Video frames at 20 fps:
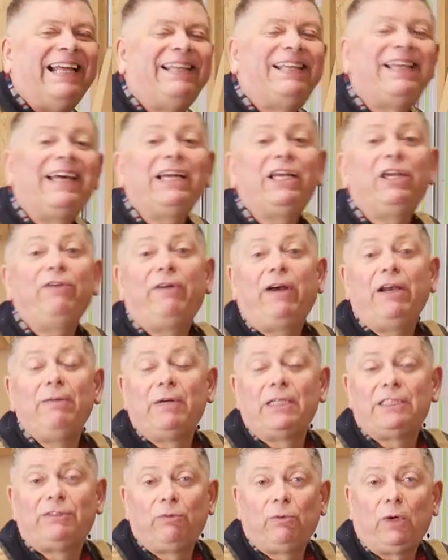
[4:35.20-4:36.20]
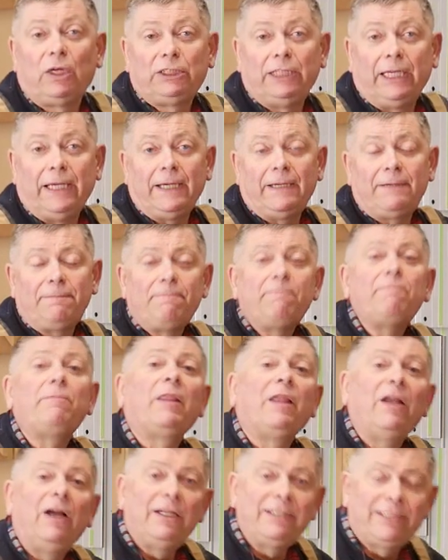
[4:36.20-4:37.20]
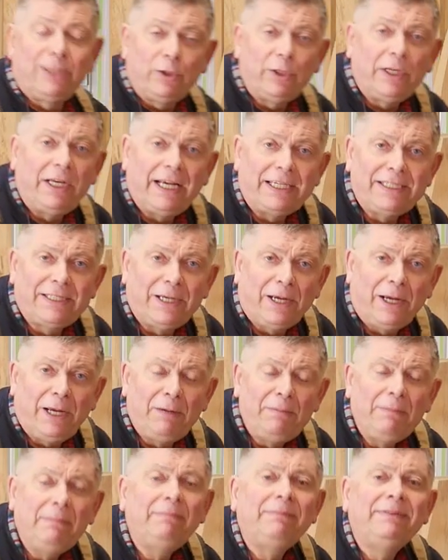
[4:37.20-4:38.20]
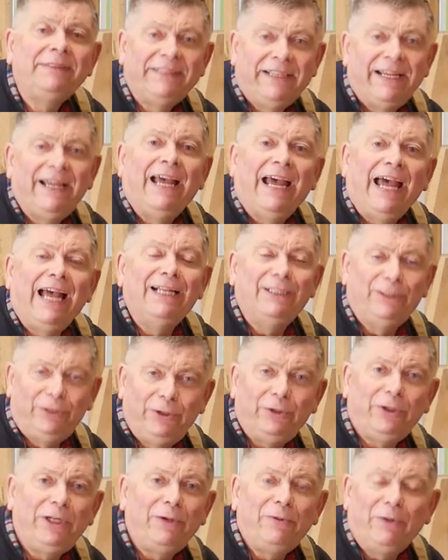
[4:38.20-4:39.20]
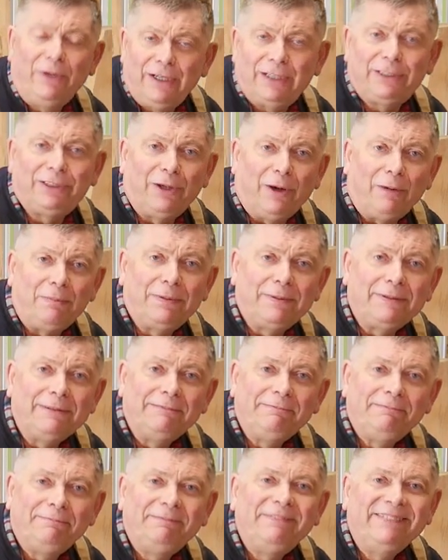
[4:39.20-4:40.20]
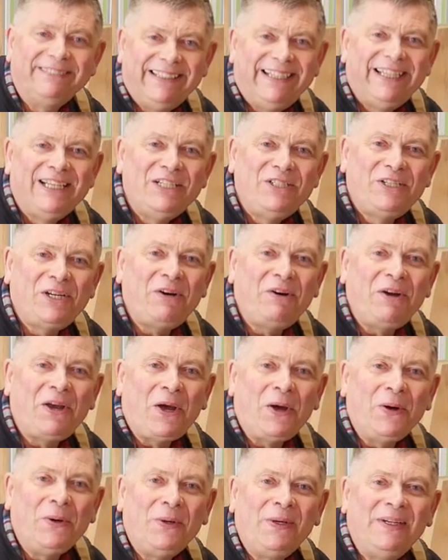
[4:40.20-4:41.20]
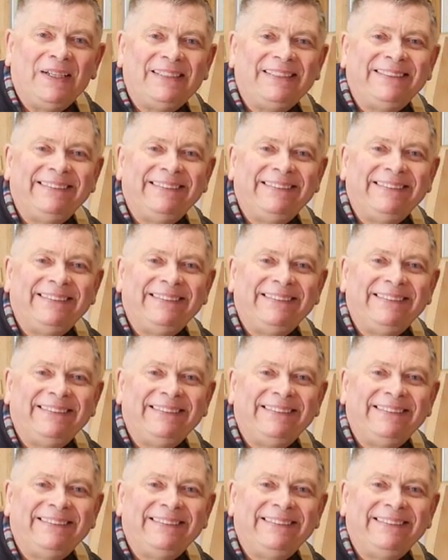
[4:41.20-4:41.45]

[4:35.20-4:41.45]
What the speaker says: Thank you very much for watching. Until the next time, enjoy your workshop. Cheerio!